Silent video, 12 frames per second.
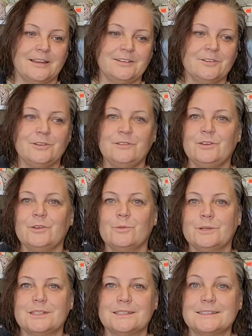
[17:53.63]
don't even know
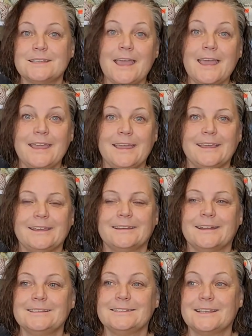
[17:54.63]
what to say.
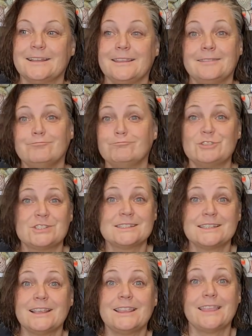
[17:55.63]
And I said,
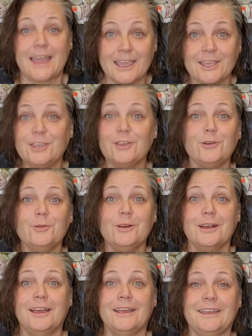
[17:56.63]
just say thank you.
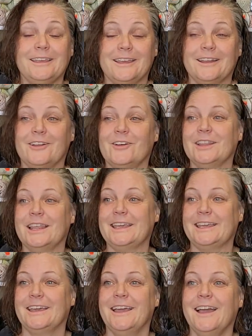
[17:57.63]
You know, like,